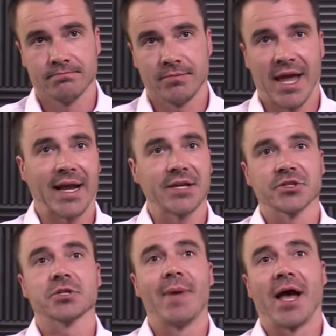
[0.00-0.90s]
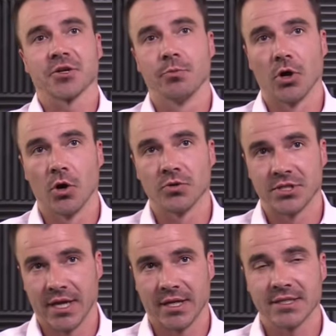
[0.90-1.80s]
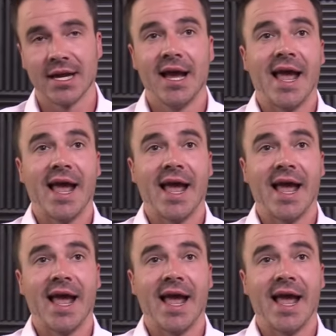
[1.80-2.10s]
that guy's a Smash Bros. This.